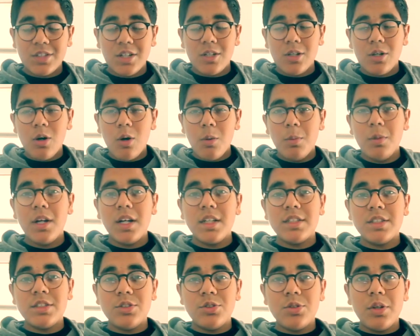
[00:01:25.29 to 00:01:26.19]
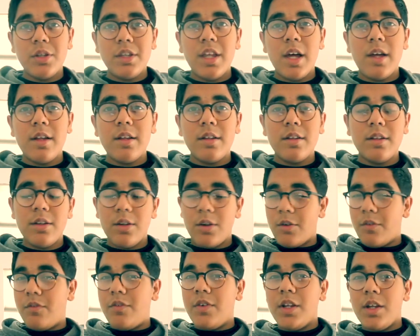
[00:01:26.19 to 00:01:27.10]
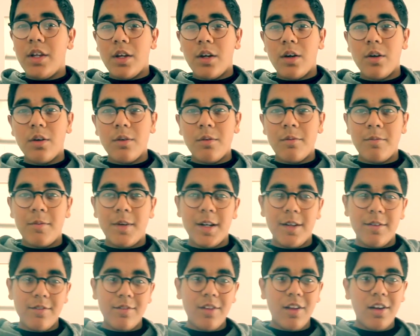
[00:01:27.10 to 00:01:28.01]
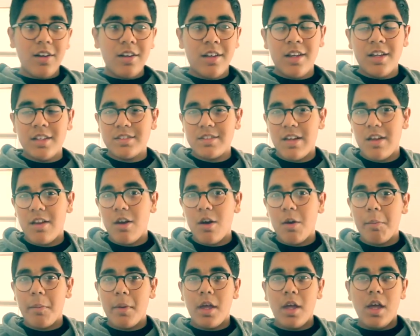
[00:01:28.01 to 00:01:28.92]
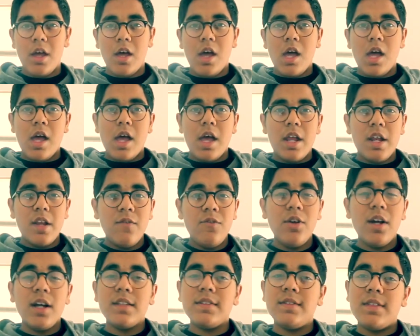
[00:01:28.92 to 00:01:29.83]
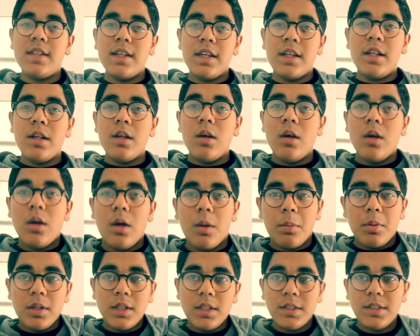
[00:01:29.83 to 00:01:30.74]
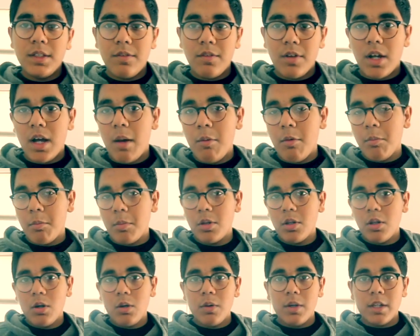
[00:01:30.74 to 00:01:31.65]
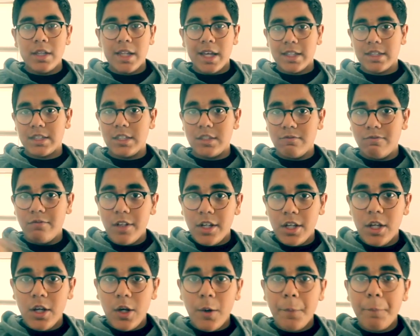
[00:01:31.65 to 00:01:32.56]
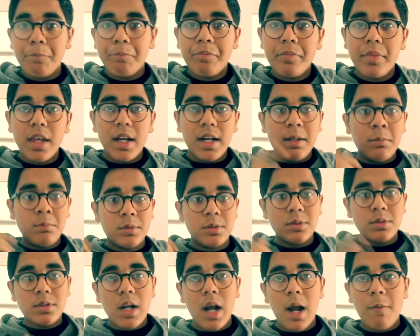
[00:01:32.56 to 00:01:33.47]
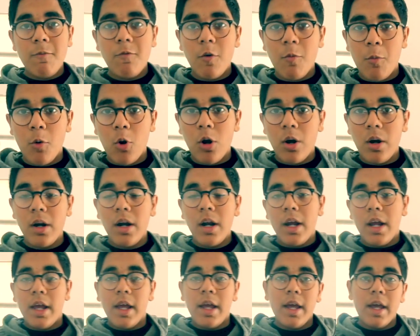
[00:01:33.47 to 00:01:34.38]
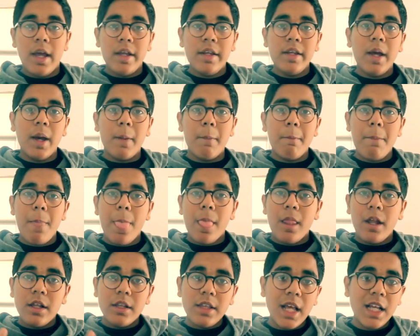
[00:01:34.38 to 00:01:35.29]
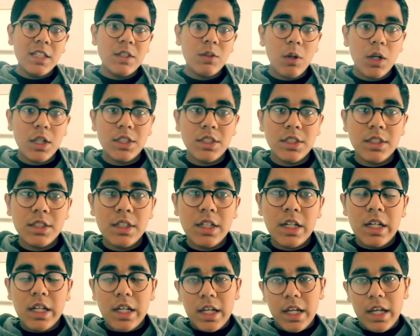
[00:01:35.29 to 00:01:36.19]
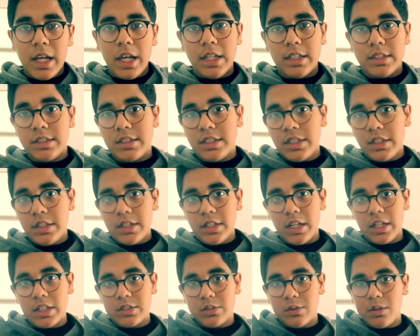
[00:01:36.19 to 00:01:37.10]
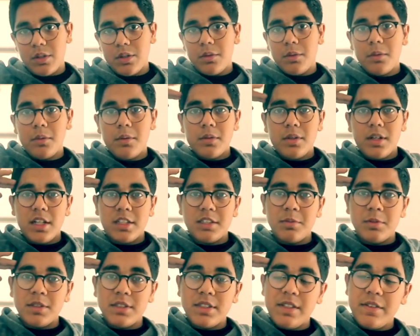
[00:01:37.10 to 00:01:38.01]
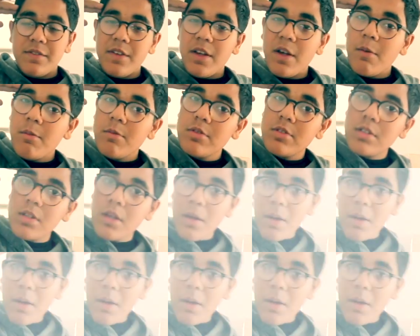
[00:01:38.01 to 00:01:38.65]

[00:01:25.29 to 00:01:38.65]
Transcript: so I hope you guys enjoyed that little video, my vlogging setup. And if you guys did, please leave a comment below and like this video and subscribe for more. And yeah, thanks for watching and see you in the next one. It's been Z Films.